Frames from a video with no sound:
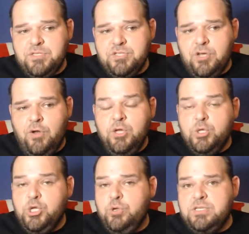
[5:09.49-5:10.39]
So,
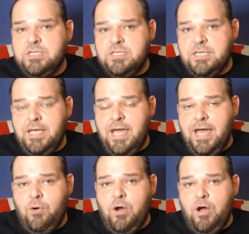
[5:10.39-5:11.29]
curious to see
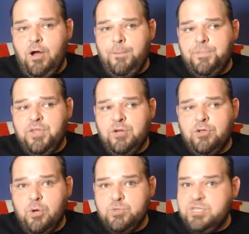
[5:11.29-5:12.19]
how, you know, the
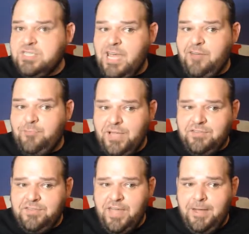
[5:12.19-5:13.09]
coaching staff
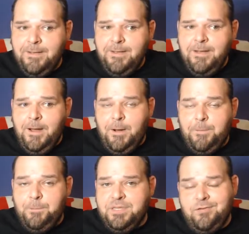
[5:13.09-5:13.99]
plays that.
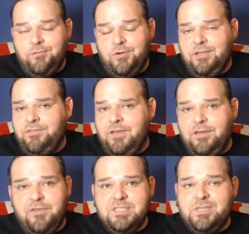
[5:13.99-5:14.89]
But that really,
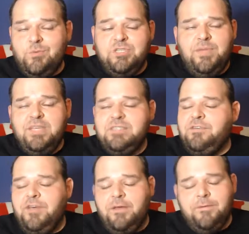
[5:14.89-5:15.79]
FanFest, it was an amazing
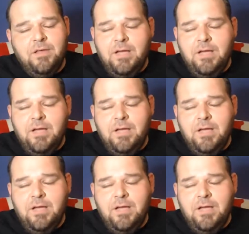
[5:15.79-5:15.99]
event.